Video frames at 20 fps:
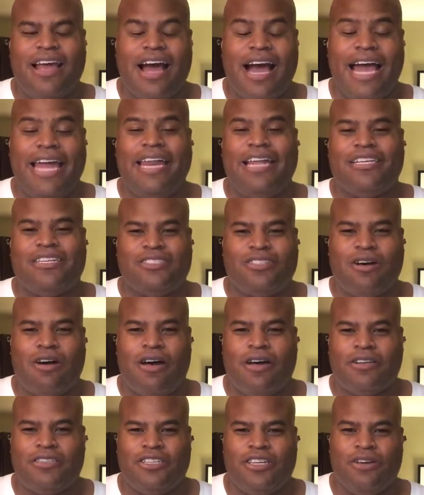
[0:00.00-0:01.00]
"I need to
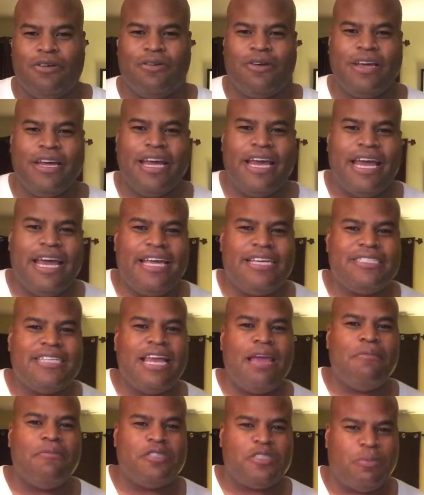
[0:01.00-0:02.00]
talk to you." His
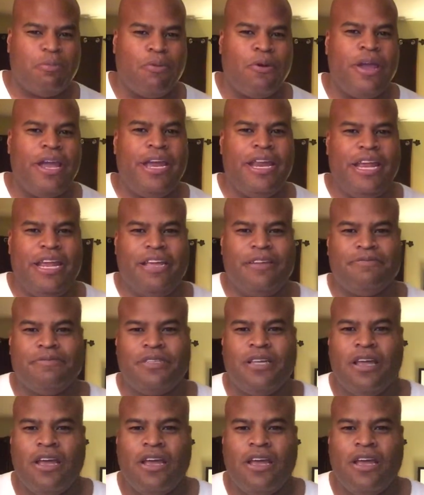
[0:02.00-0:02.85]
name is Brady.